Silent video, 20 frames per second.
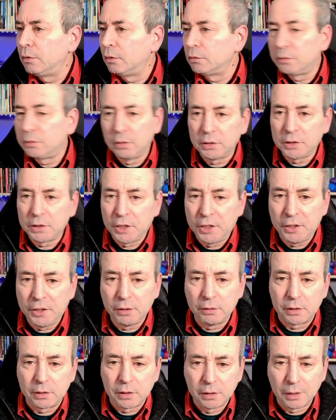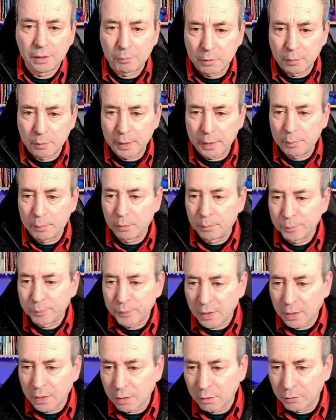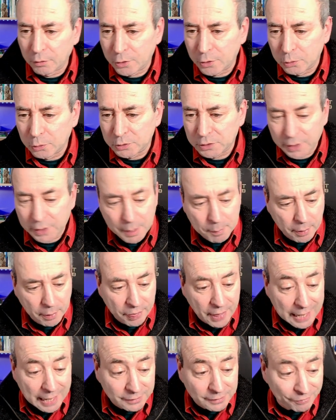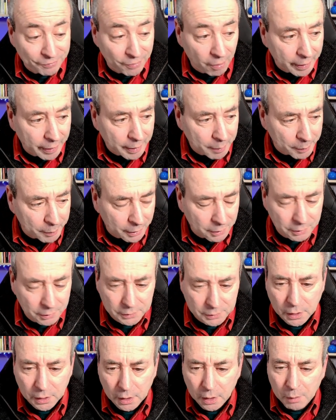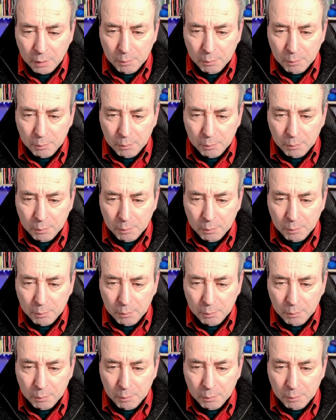Not a huge number of people on the call today, but that's fine because